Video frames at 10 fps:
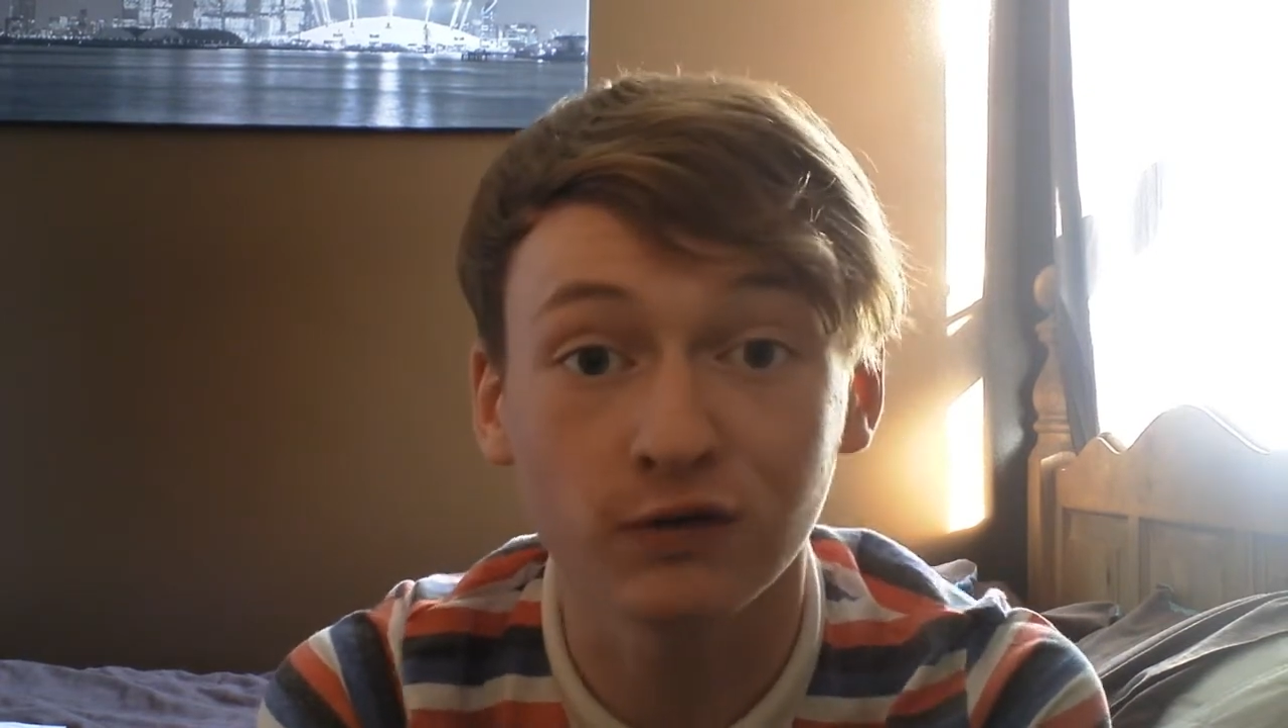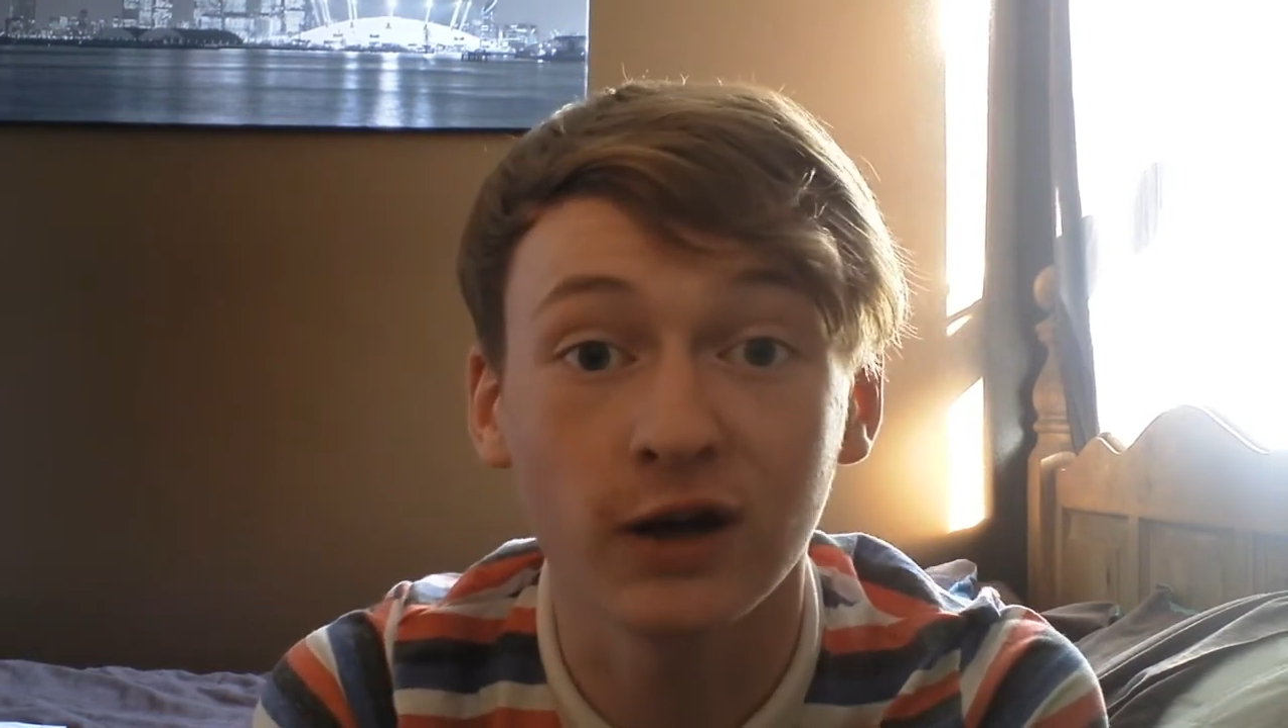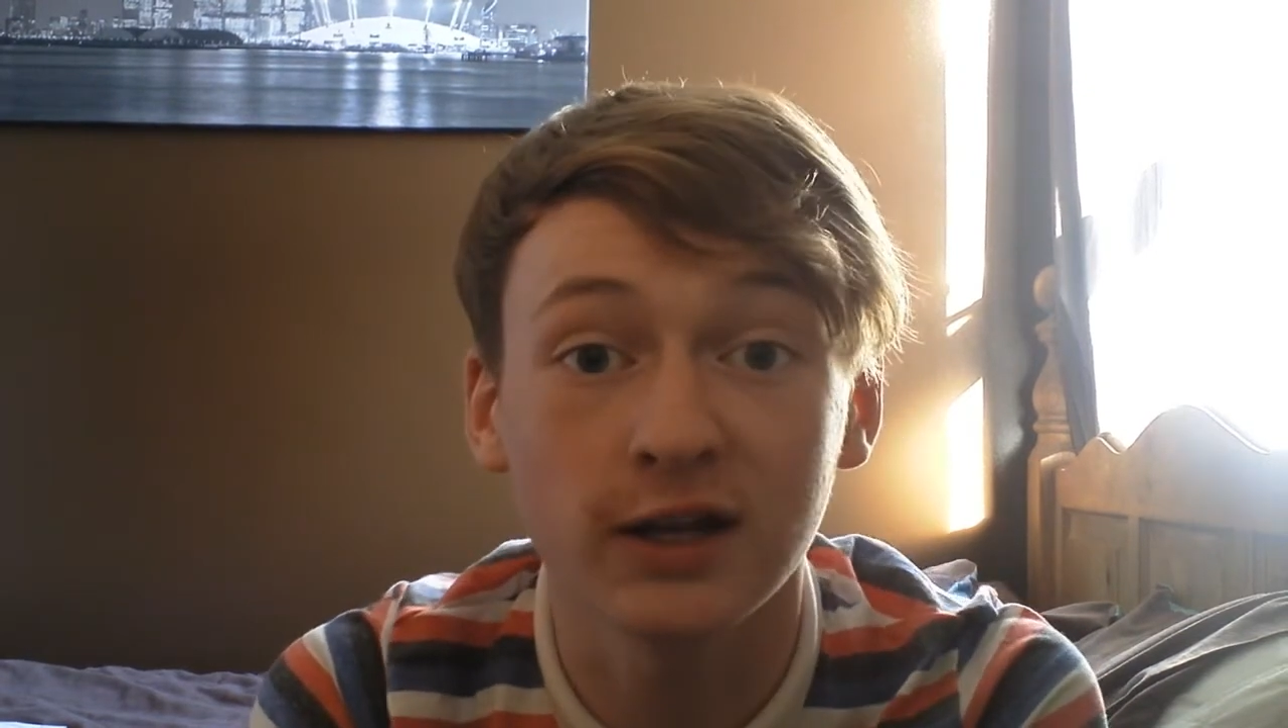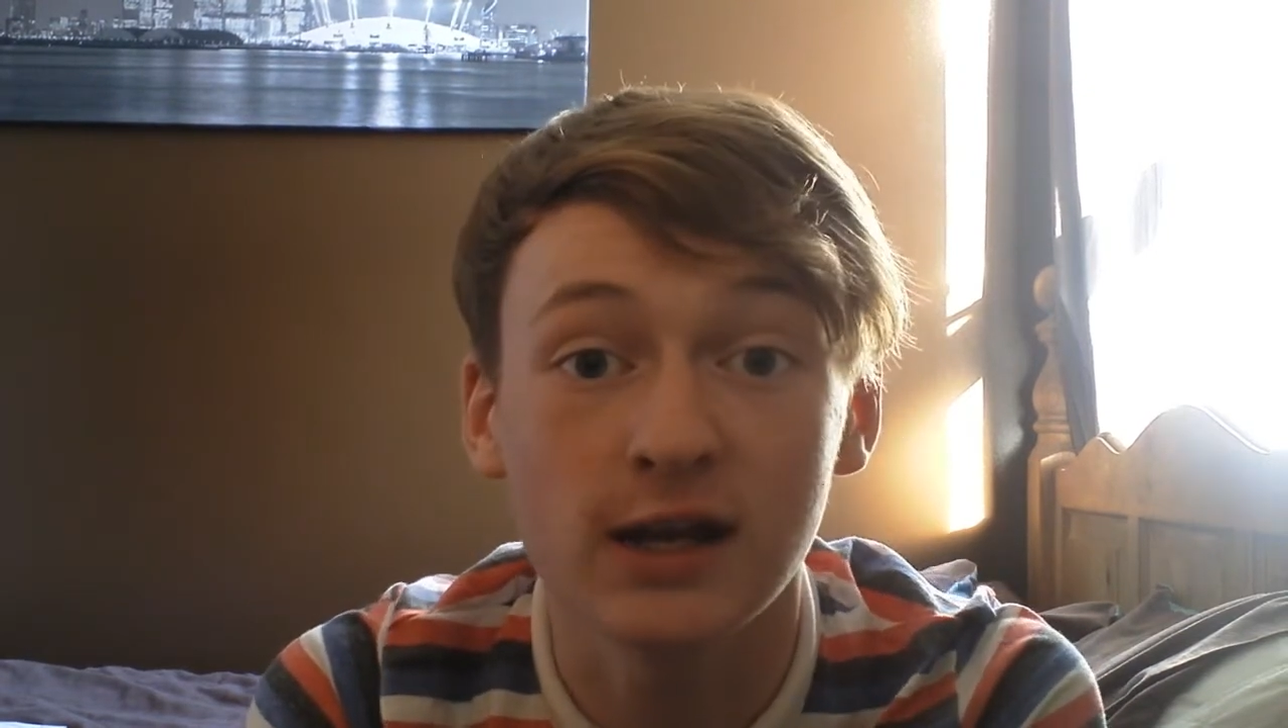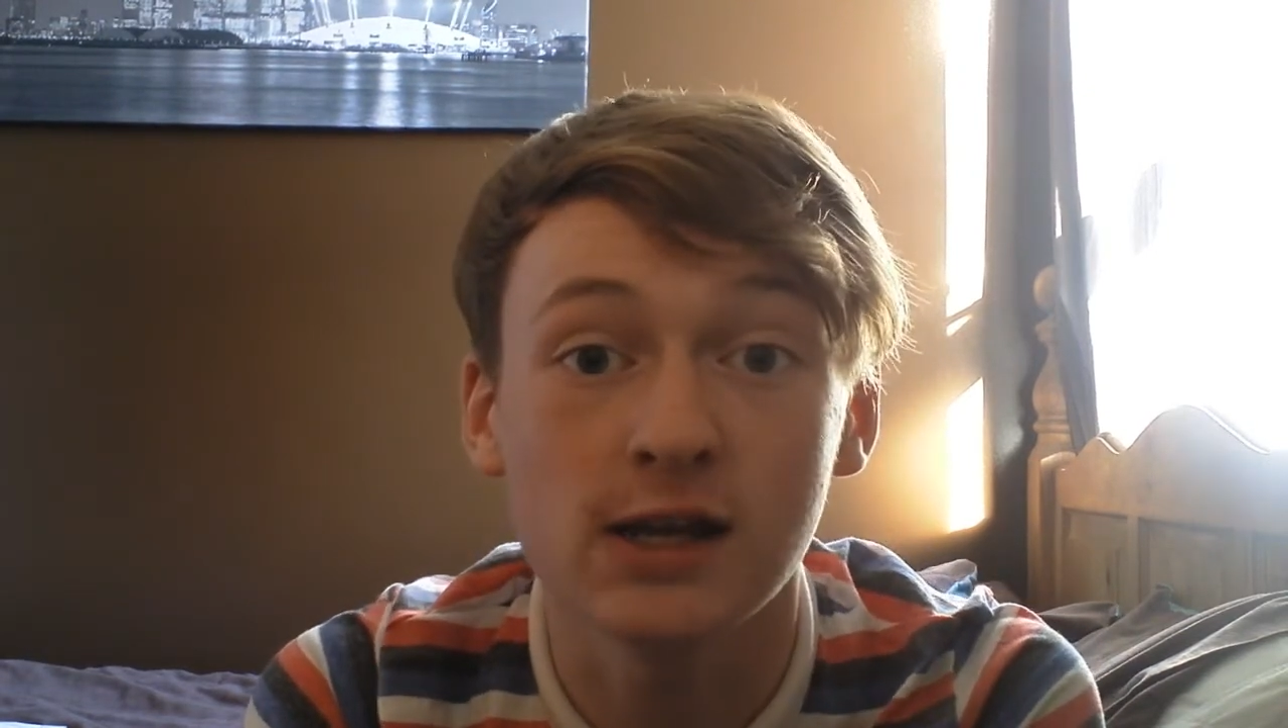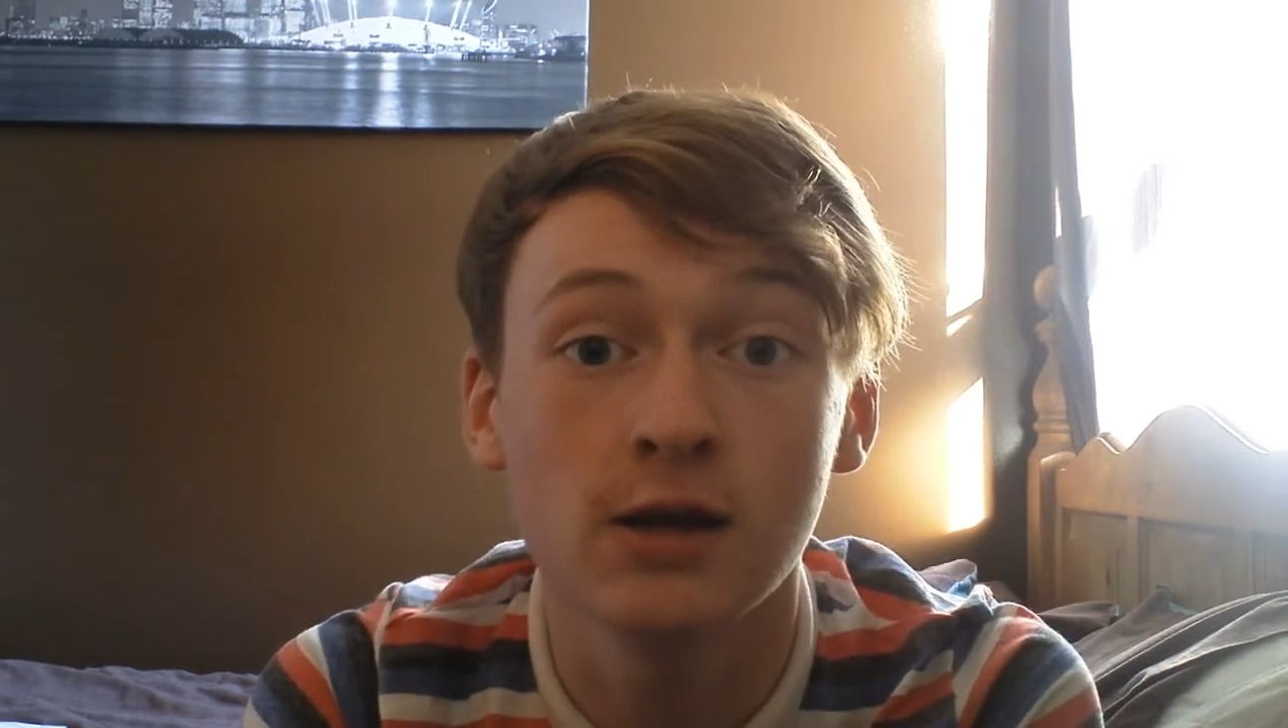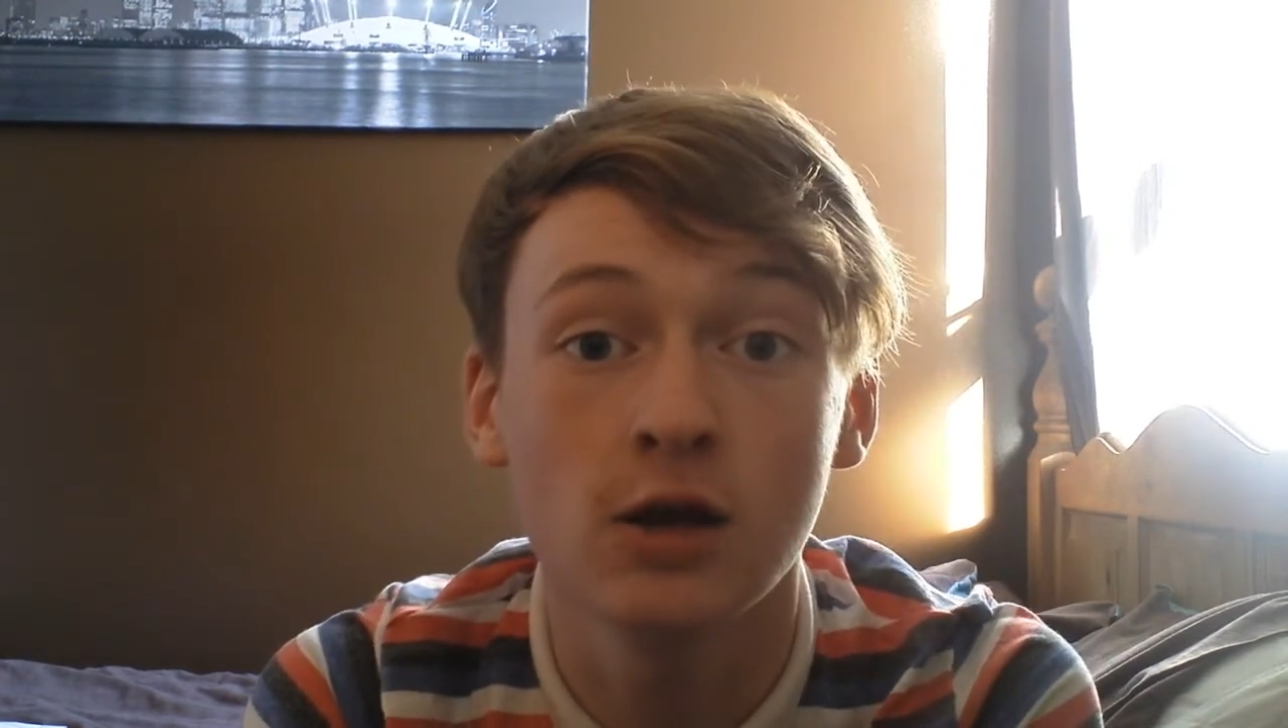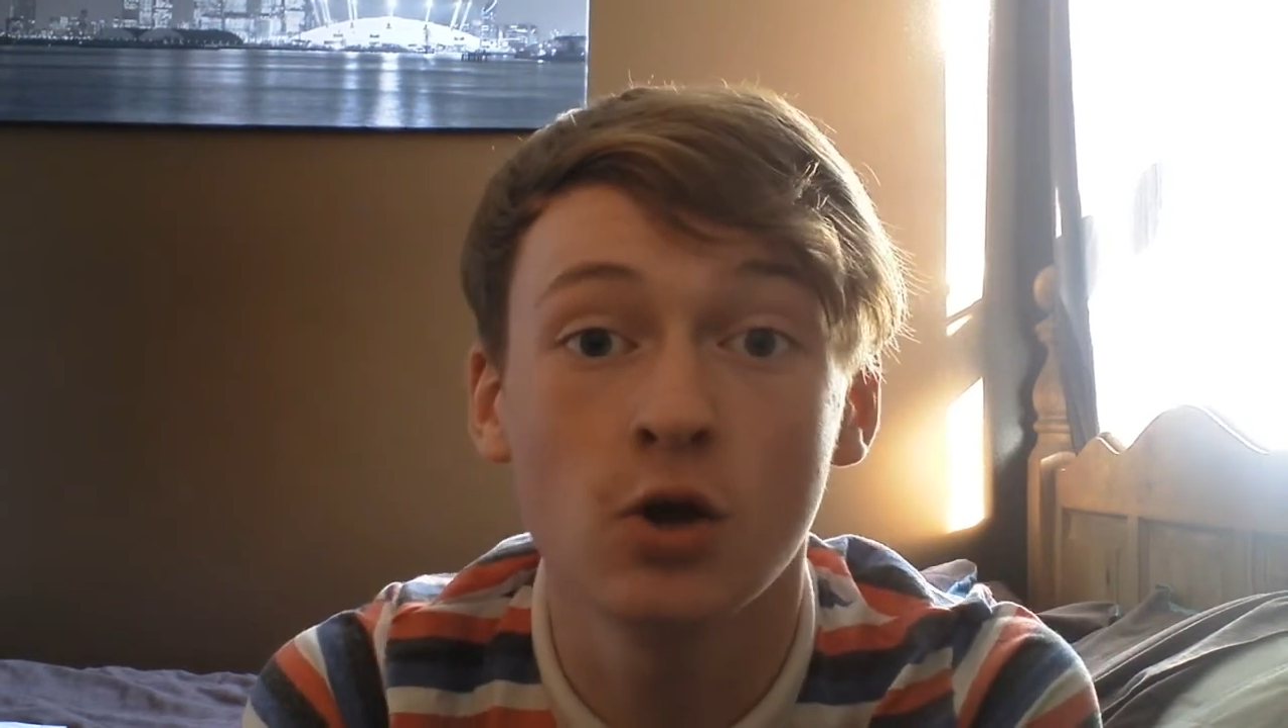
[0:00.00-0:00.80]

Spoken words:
funny